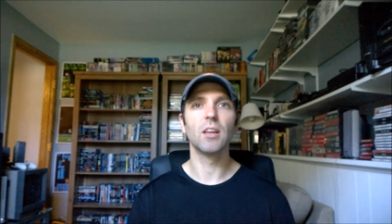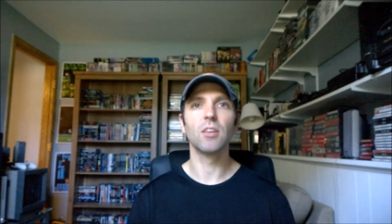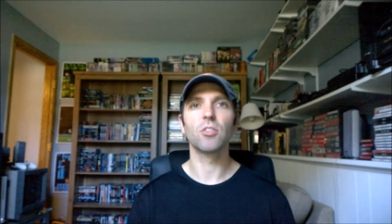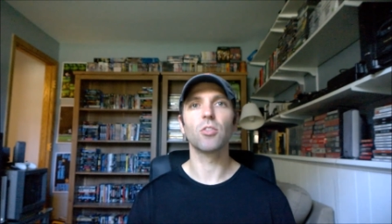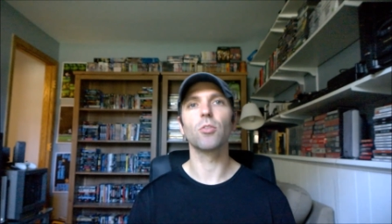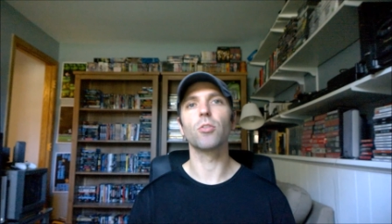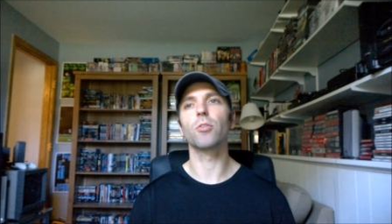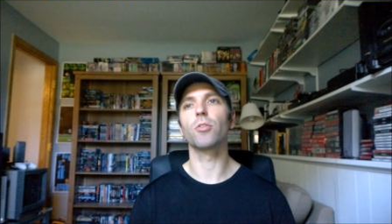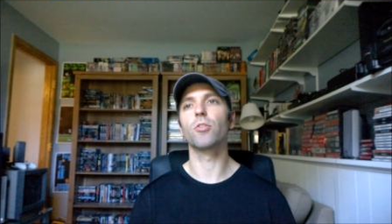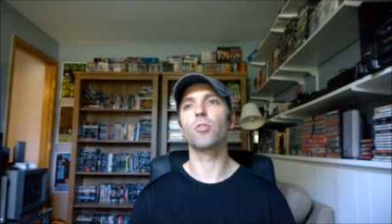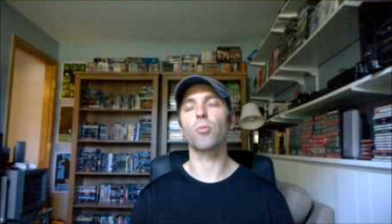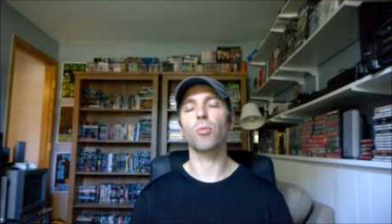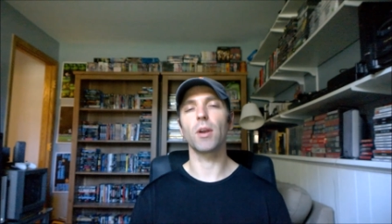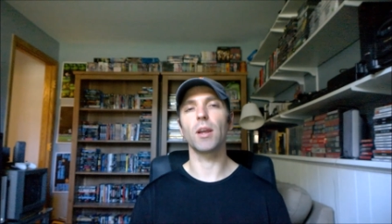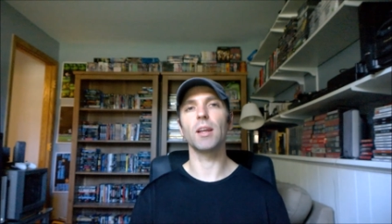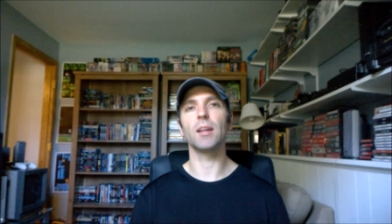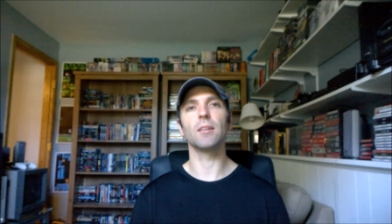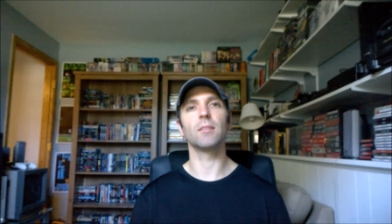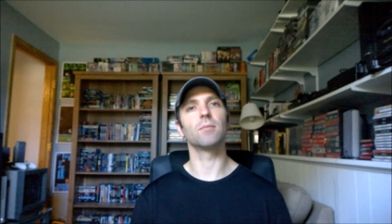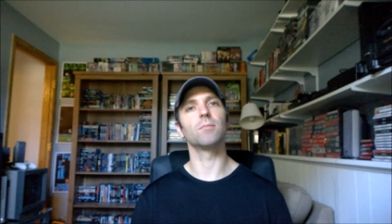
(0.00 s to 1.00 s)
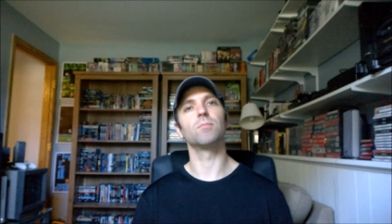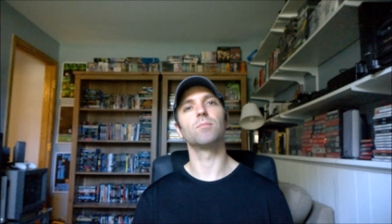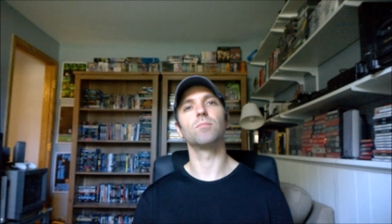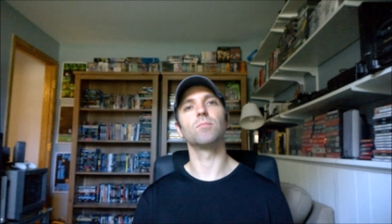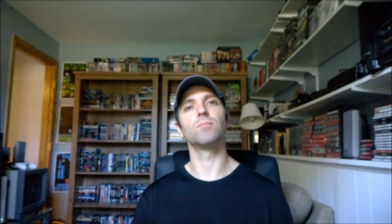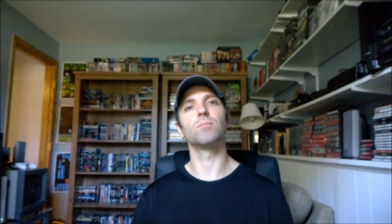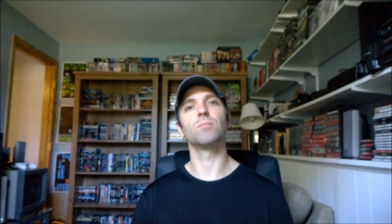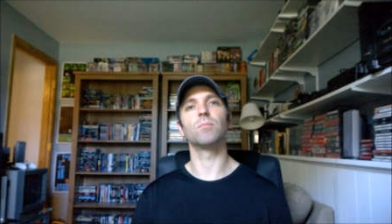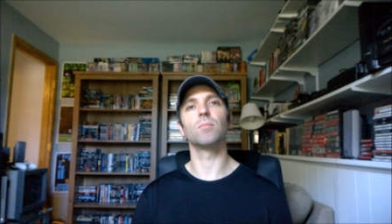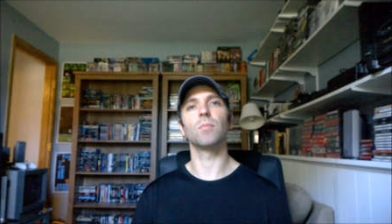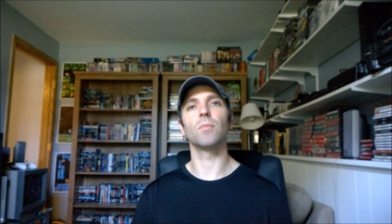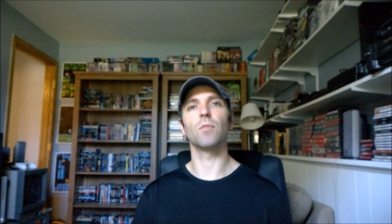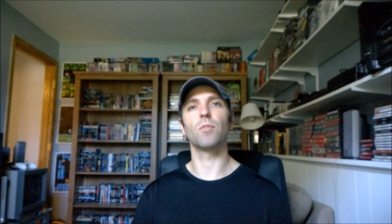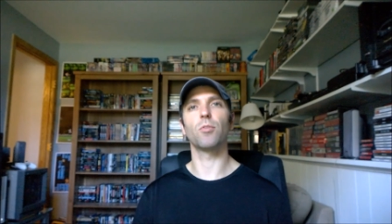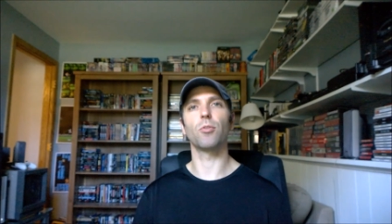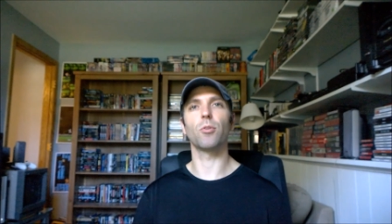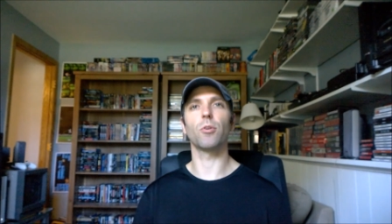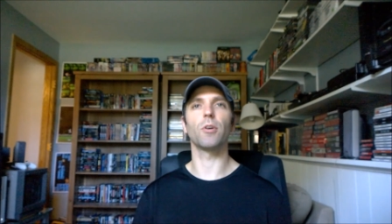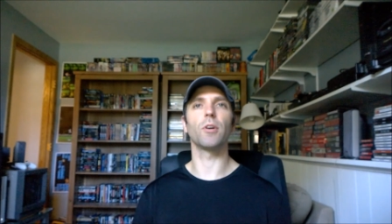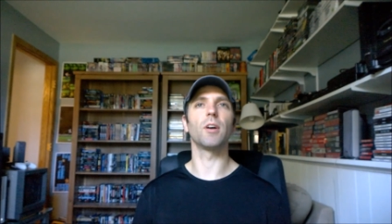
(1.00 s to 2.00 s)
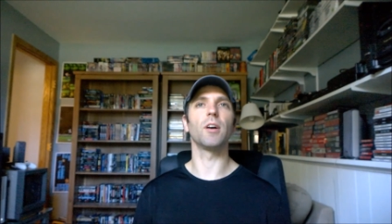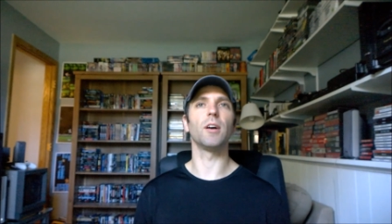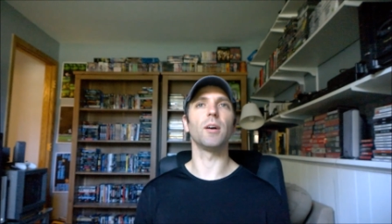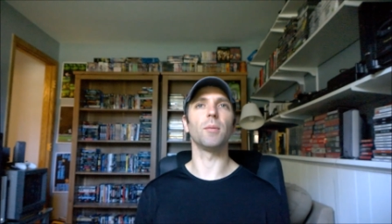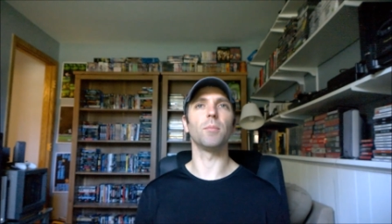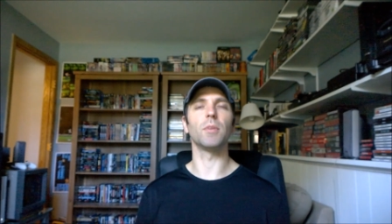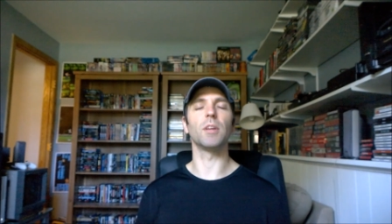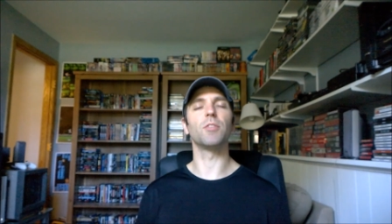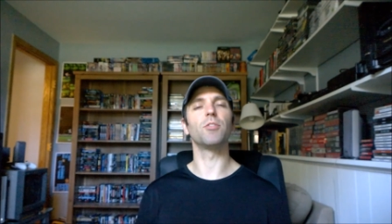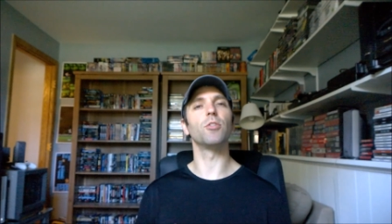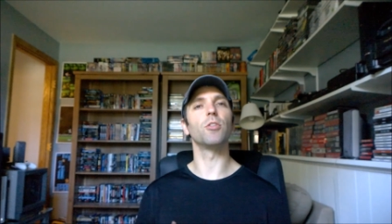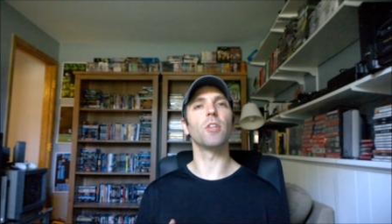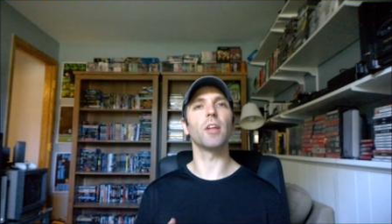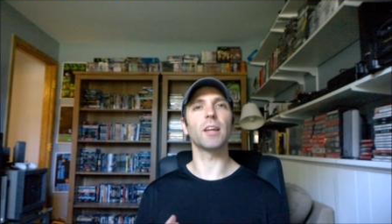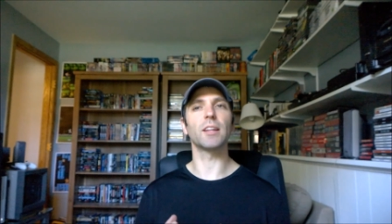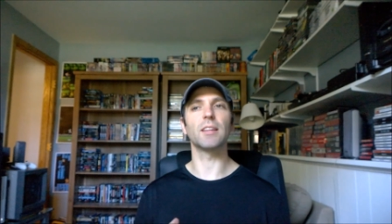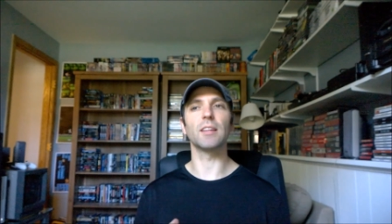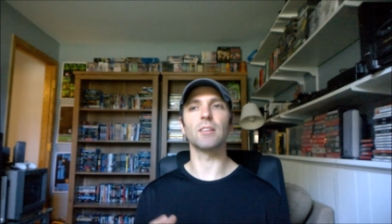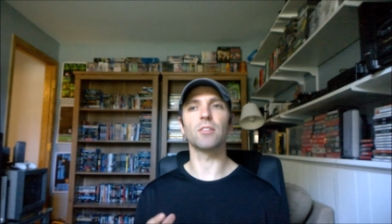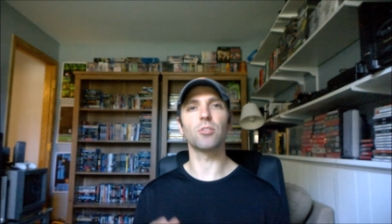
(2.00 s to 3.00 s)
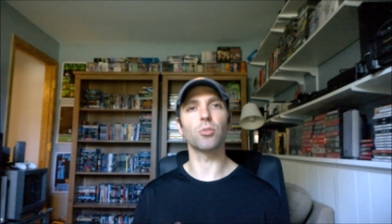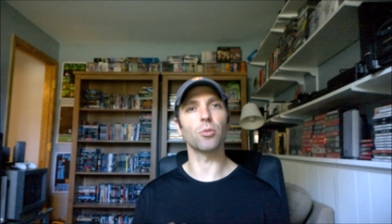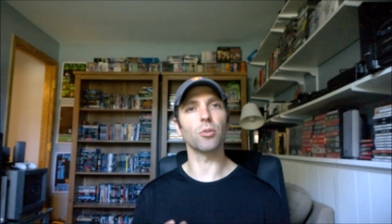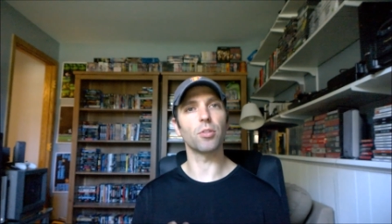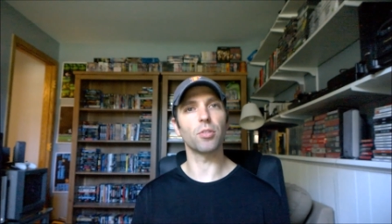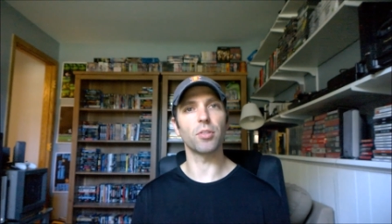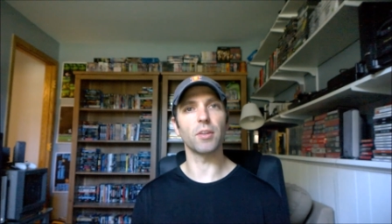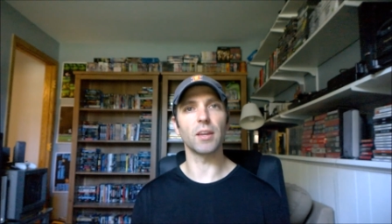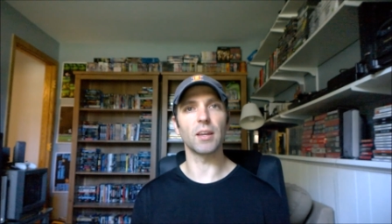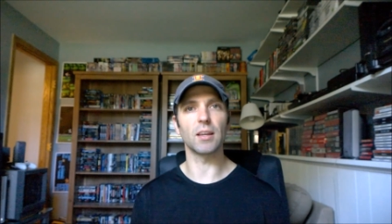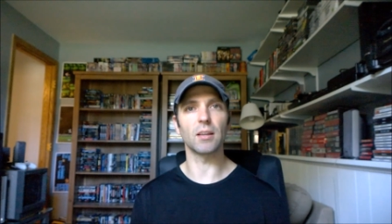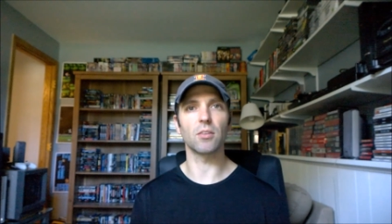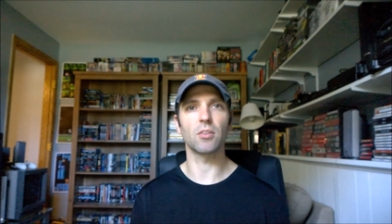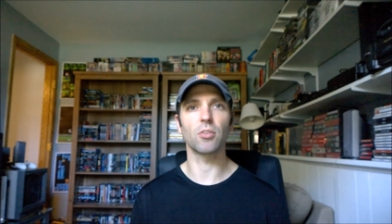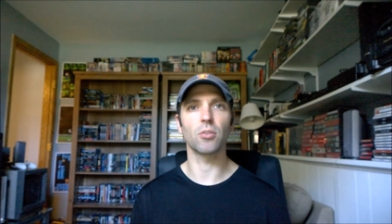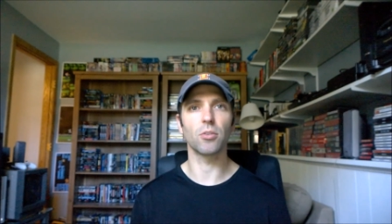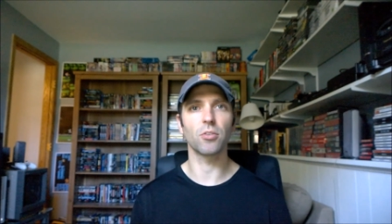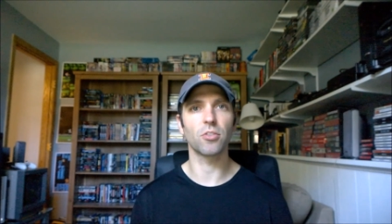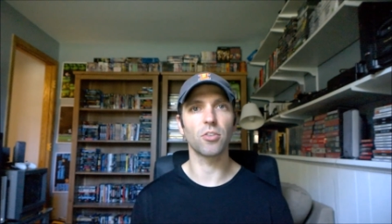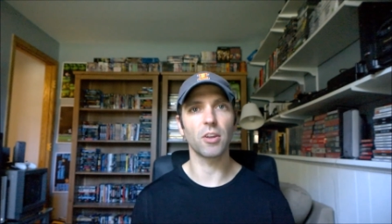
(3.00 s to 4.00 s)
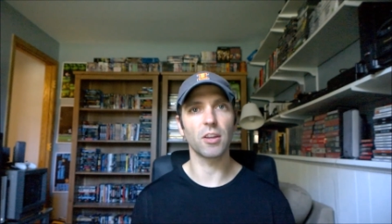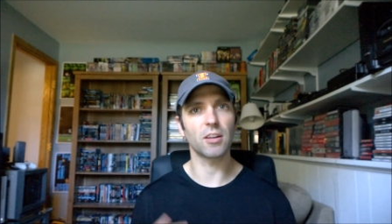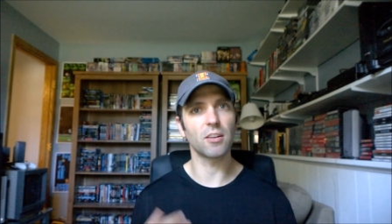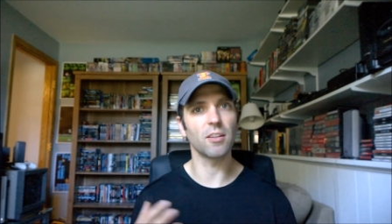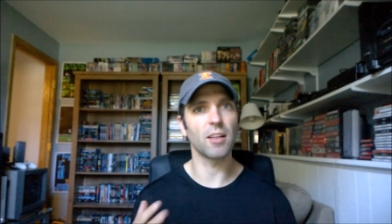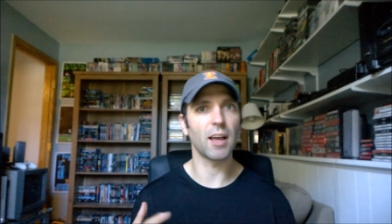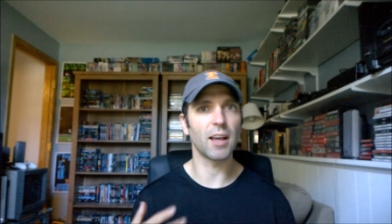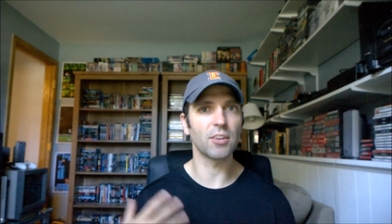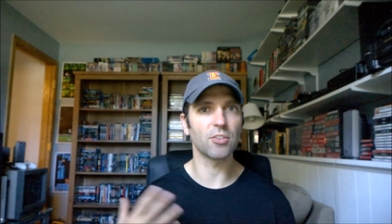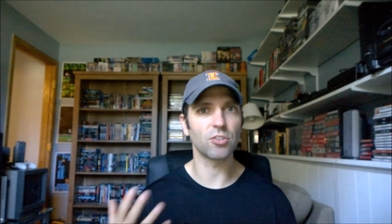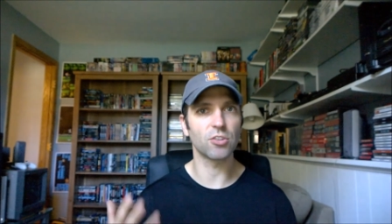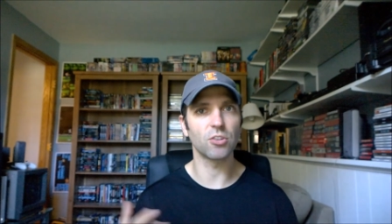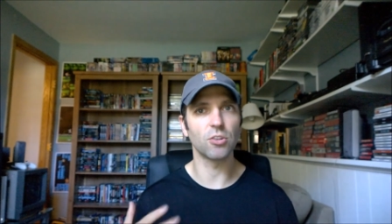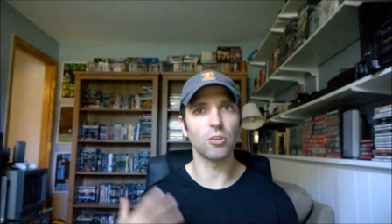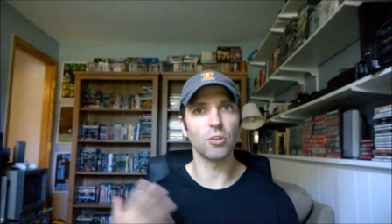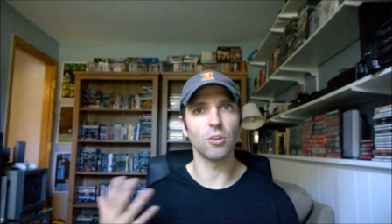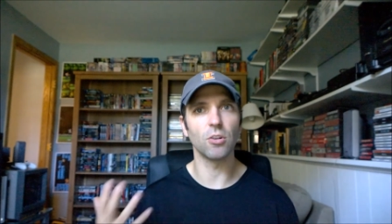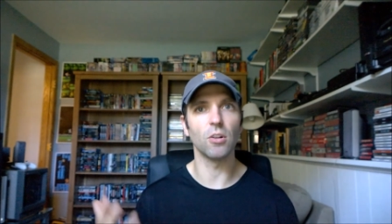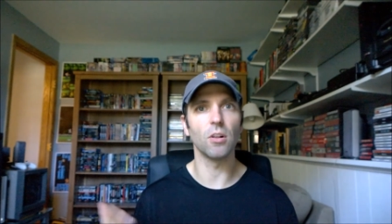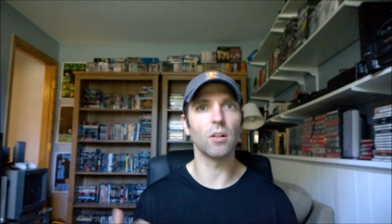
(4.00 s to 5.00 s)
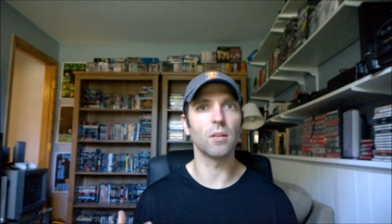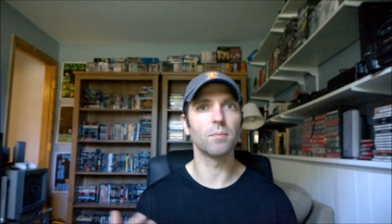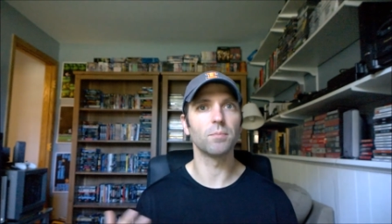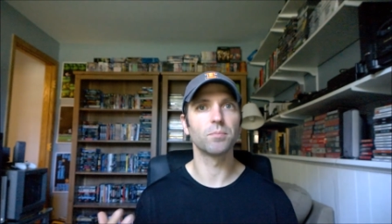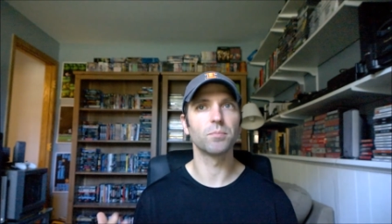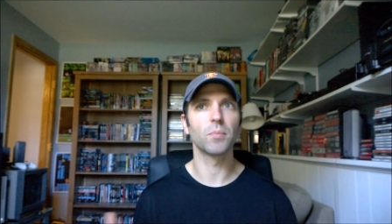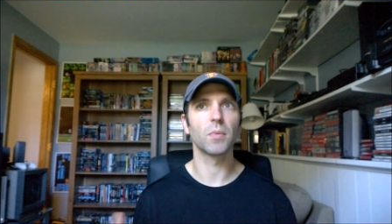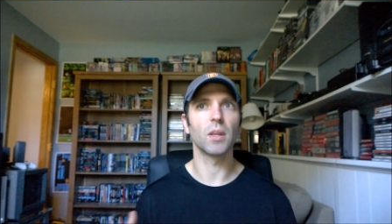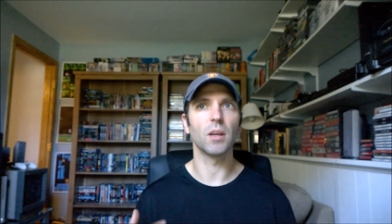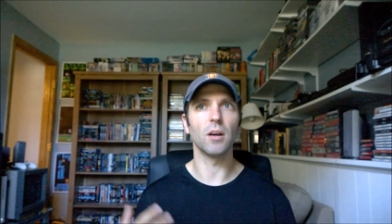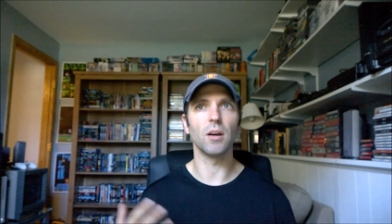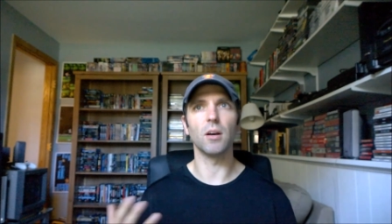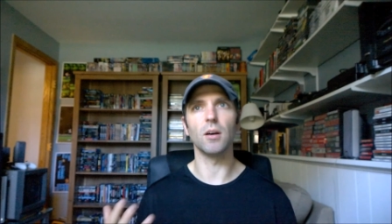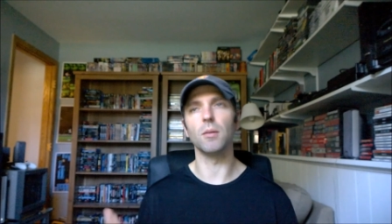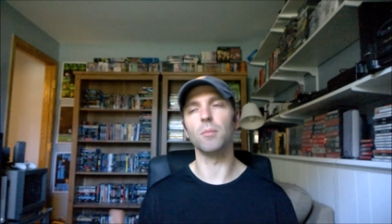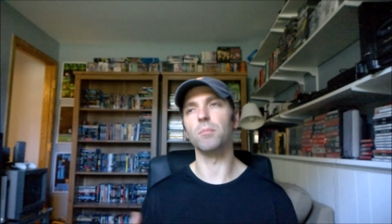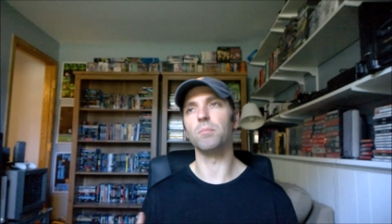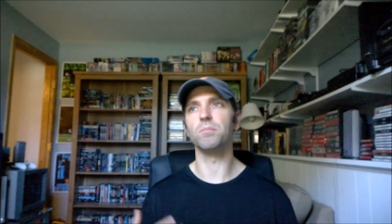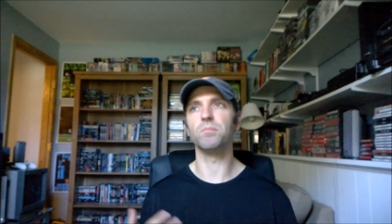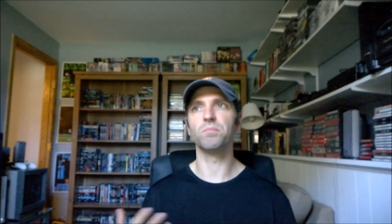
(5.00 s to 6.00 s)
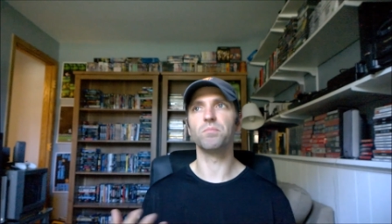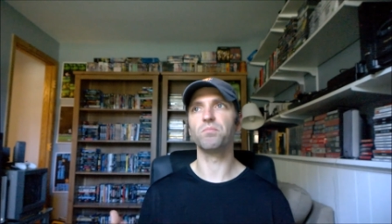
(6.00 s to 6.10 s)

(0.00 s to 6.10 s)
So they're great for um, if you like that sort of thing, sort of psychological. Um,